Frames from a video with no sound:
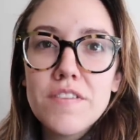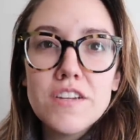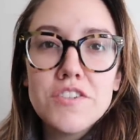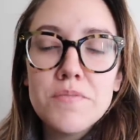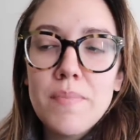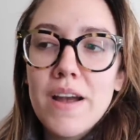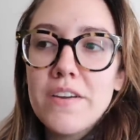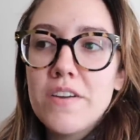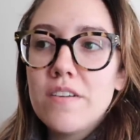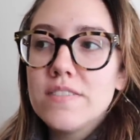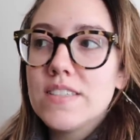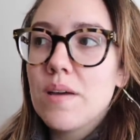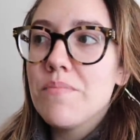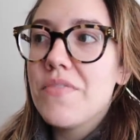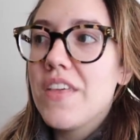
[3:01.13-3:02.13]
get your mind off
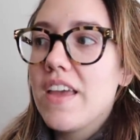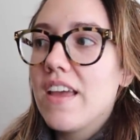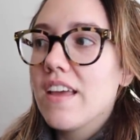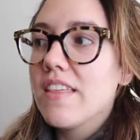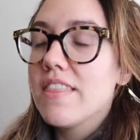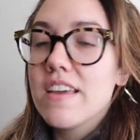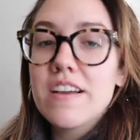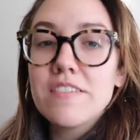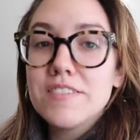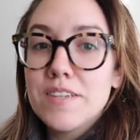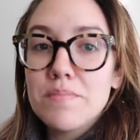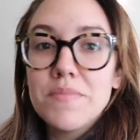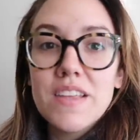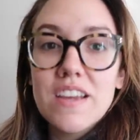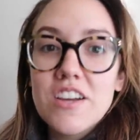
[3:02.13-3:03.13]
something, think of
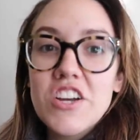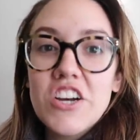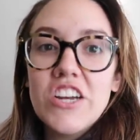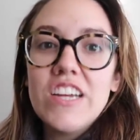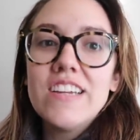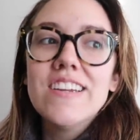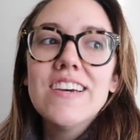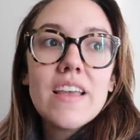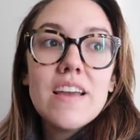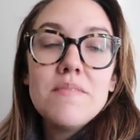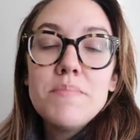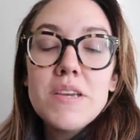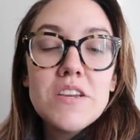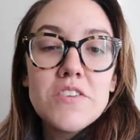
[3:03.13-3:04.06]
something good, can be